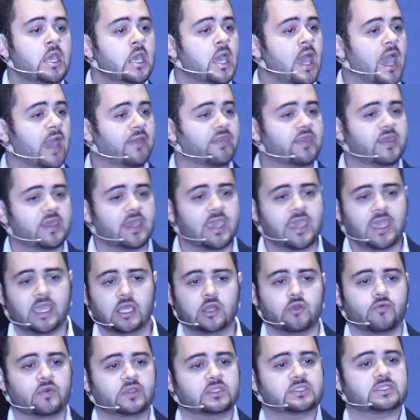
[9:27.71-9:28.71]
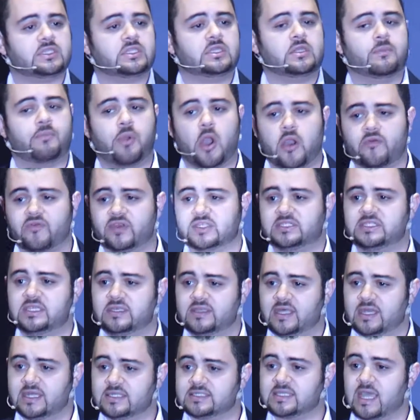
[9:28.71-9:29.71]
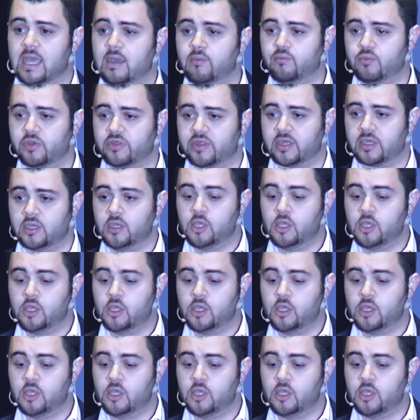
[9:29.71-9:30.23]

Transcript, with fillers: and the ignorance and the poverty that has come with it.